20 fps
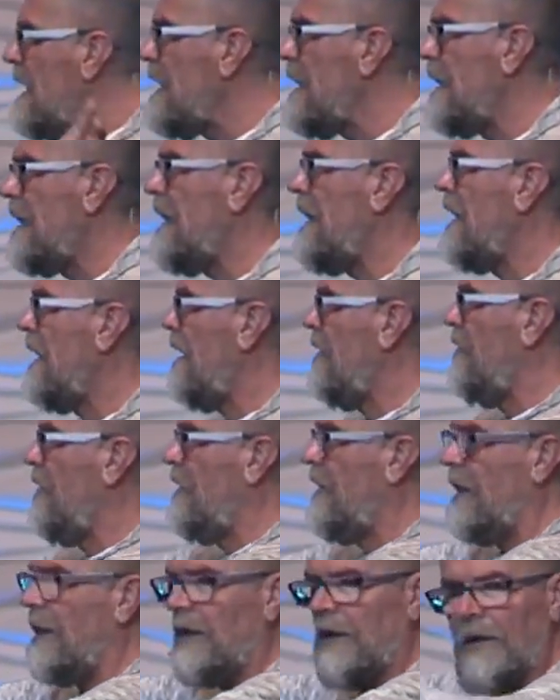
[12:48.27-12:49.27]
anything and
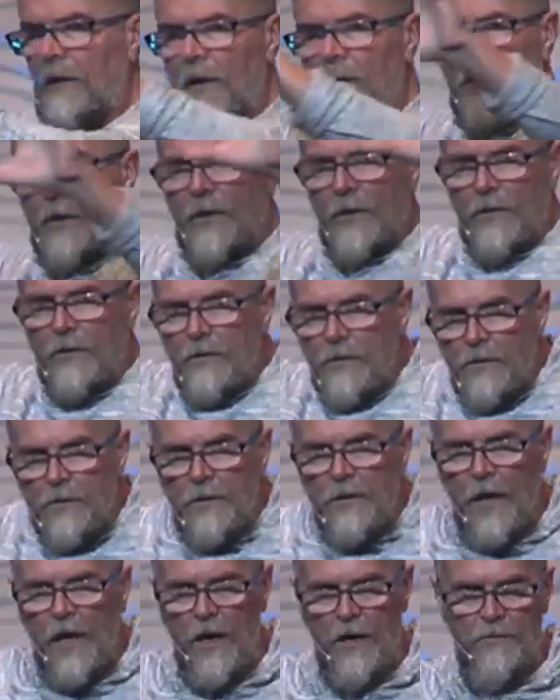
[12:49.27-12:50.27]
everything
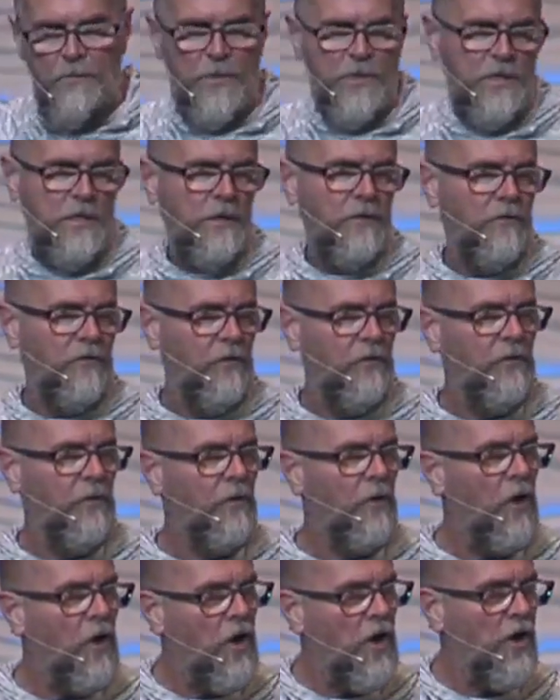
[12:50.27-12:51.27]
come into
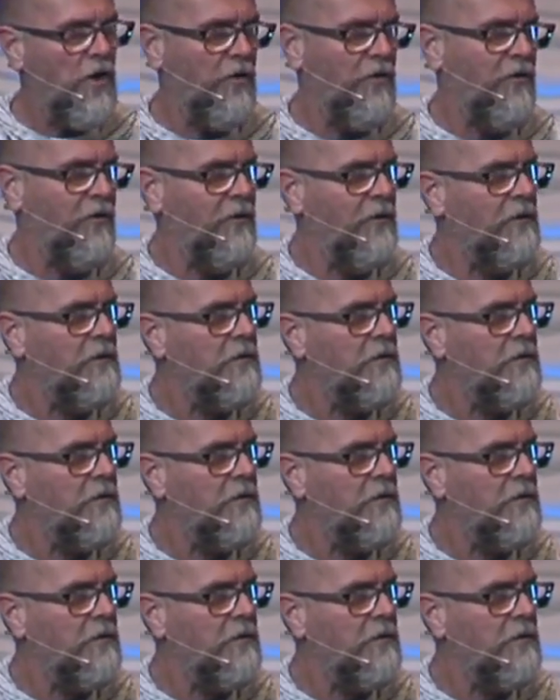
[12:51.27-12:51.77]
your heart.